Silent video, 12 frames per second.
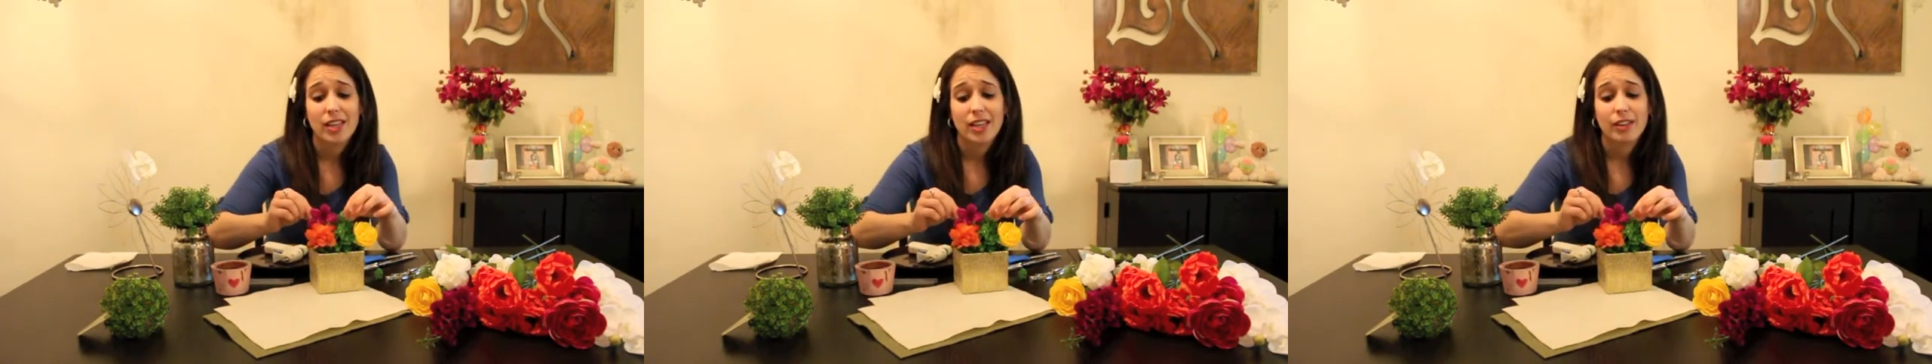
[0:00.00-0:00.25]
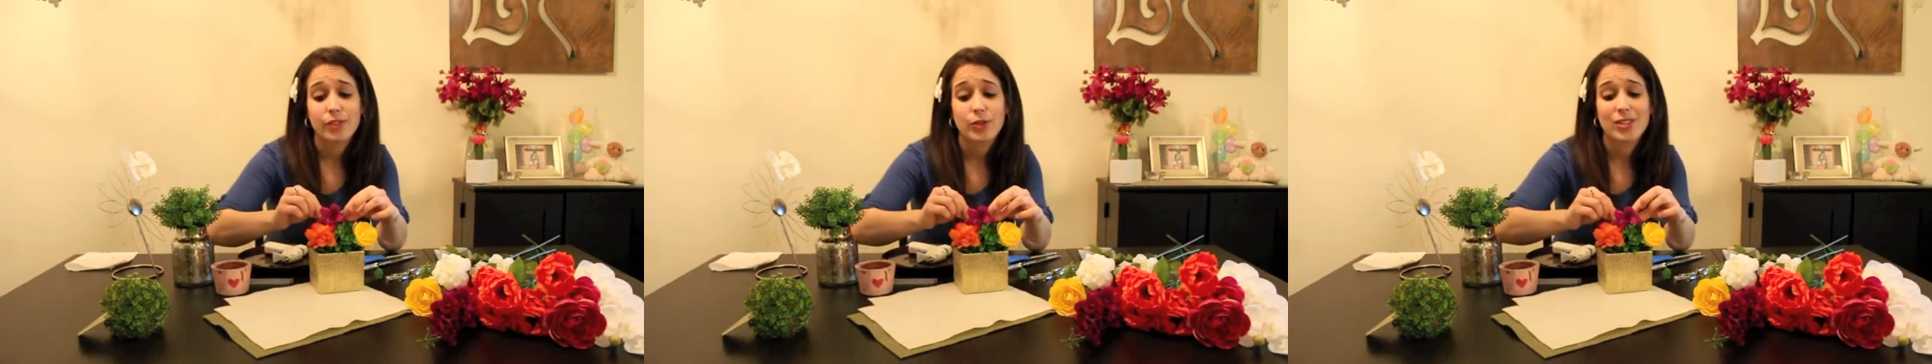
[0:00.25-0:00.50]

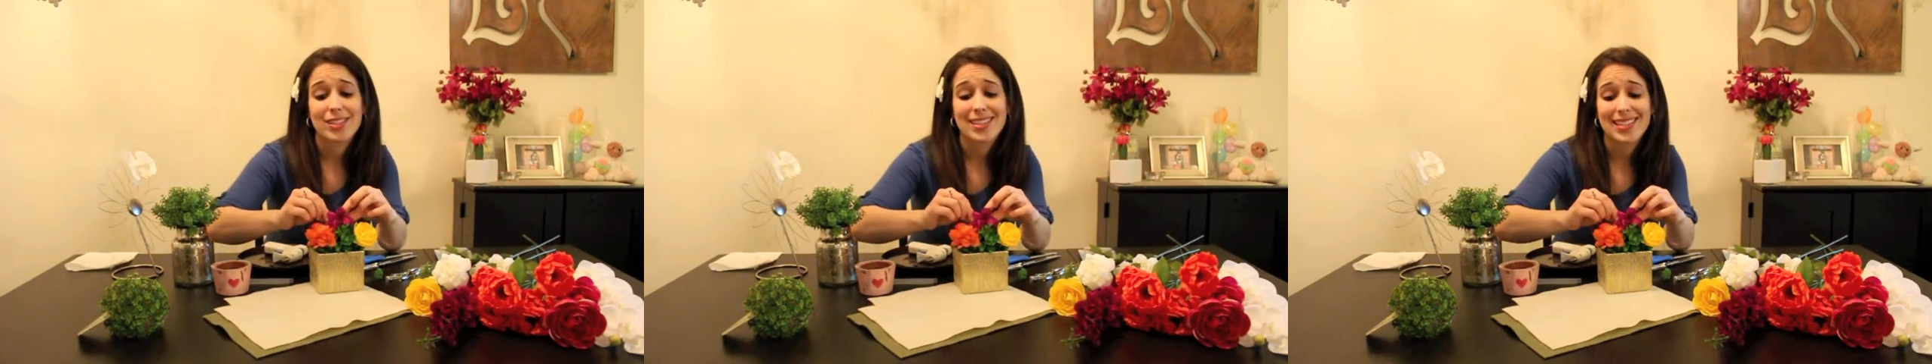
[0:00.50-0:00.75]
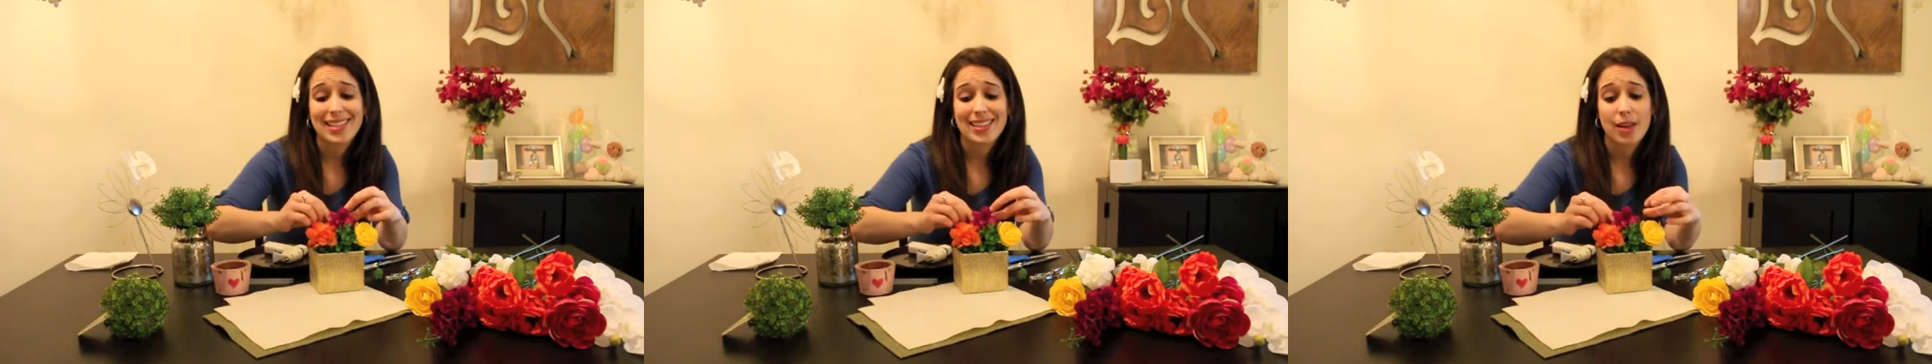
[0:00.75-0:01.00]
if you can
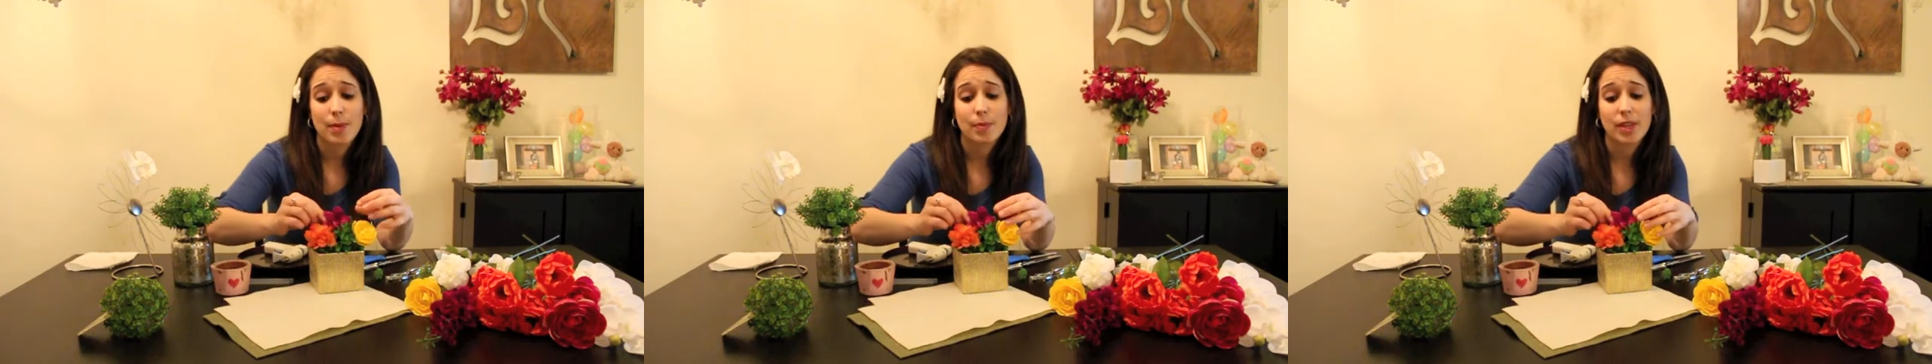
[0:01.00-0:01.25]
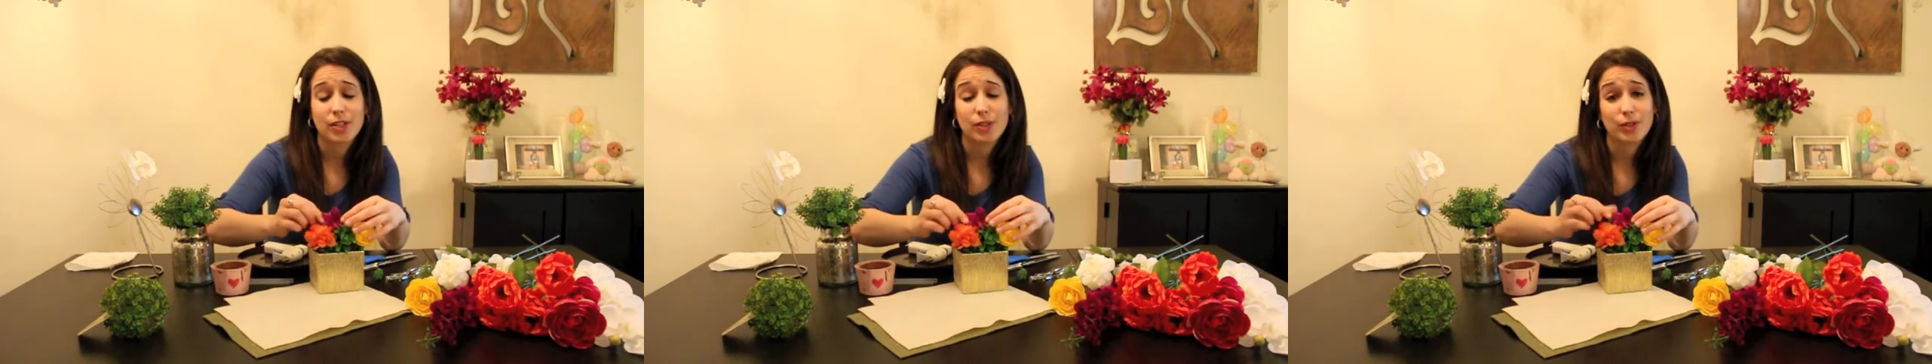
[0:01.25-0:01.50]
see them,
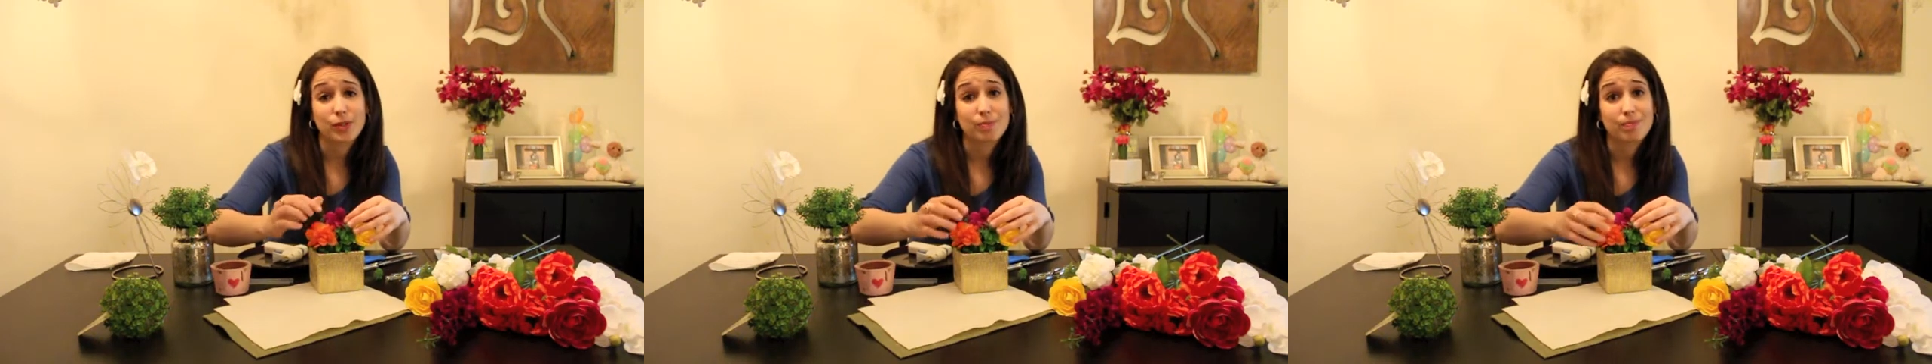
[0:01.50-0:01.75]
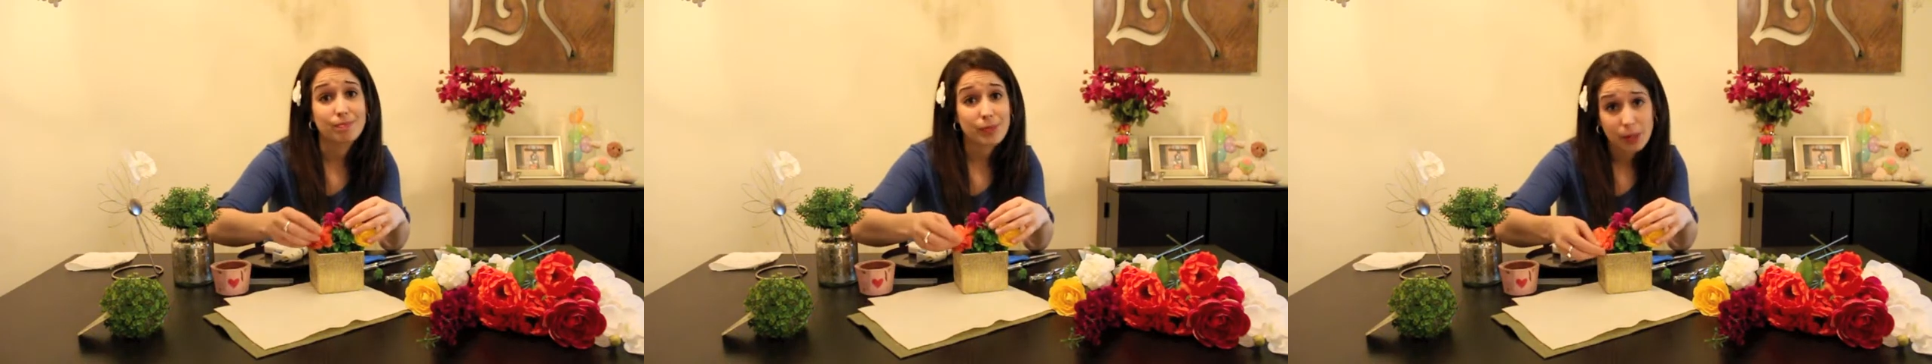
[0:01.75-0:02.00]
then you'll
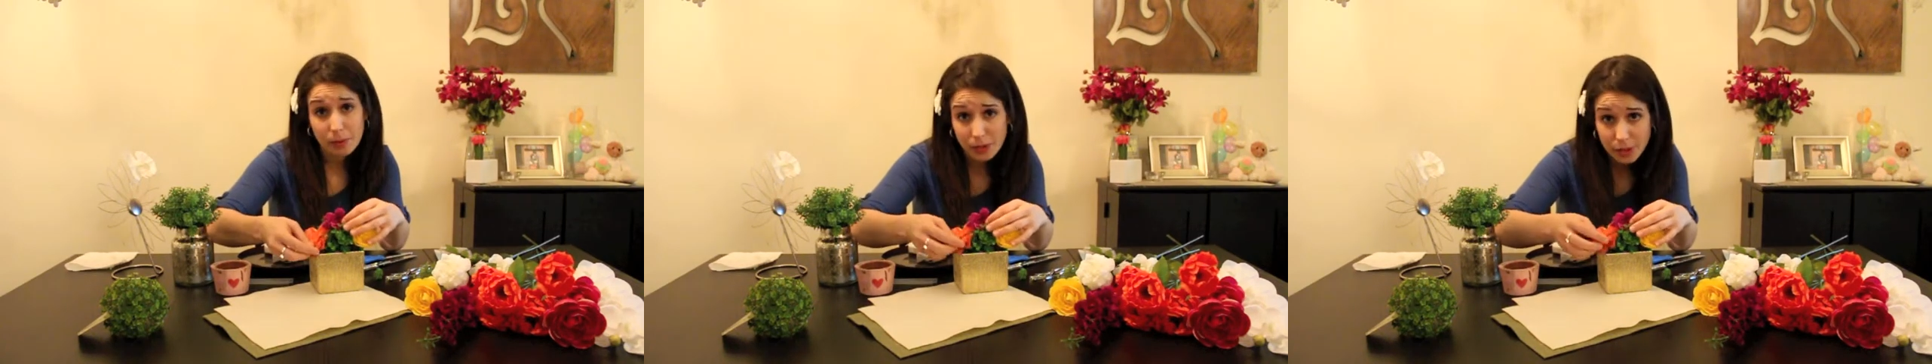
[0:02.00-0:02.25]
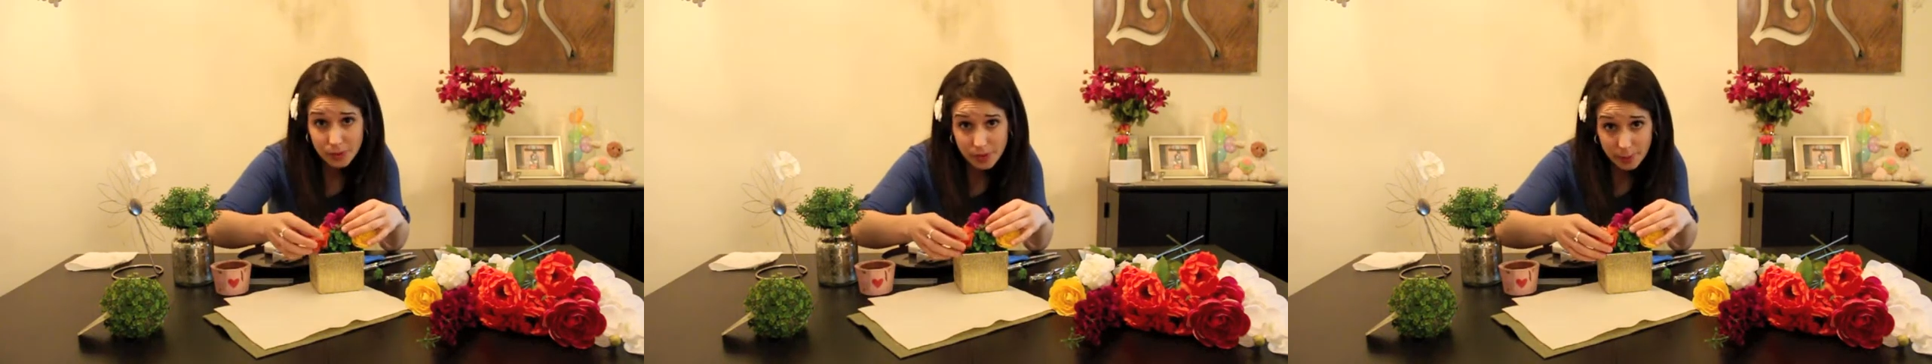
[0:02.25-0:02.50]
be able to
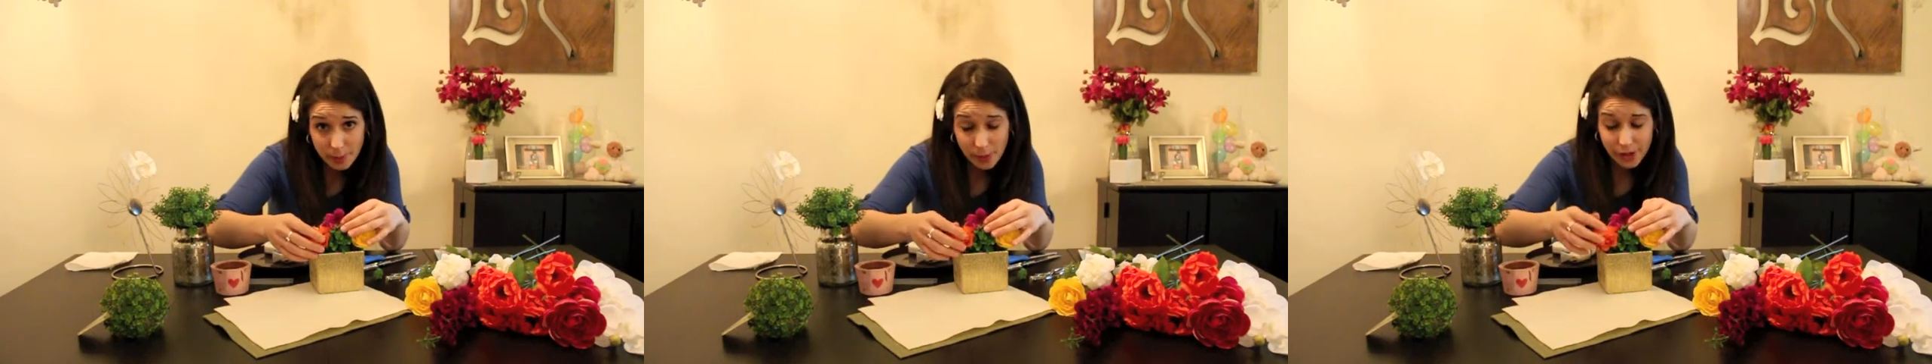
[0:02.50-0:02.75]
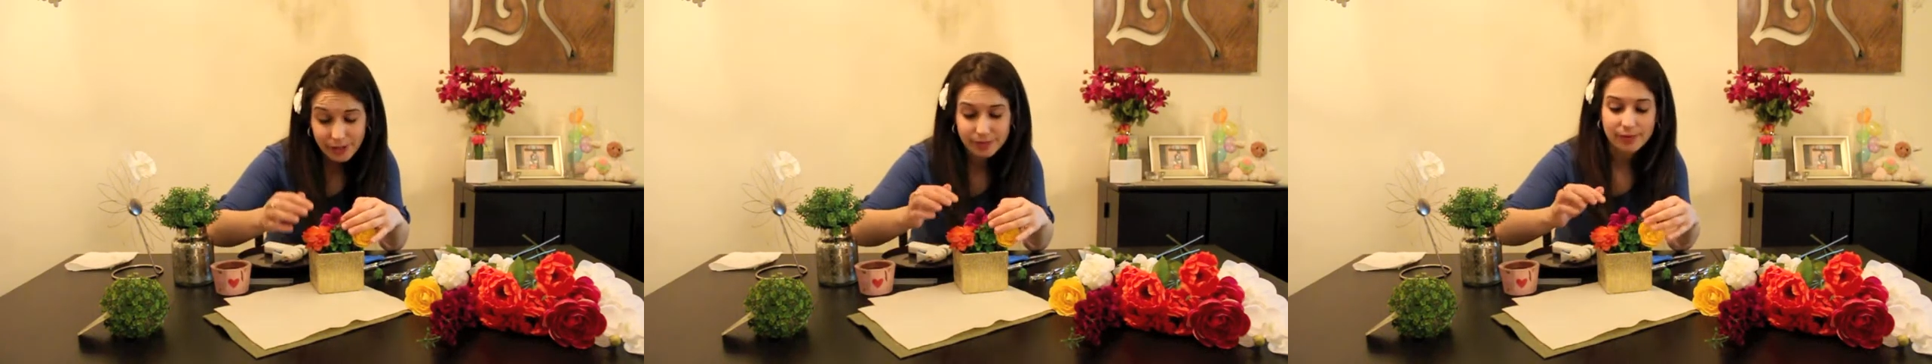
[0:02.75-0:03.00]
use them more.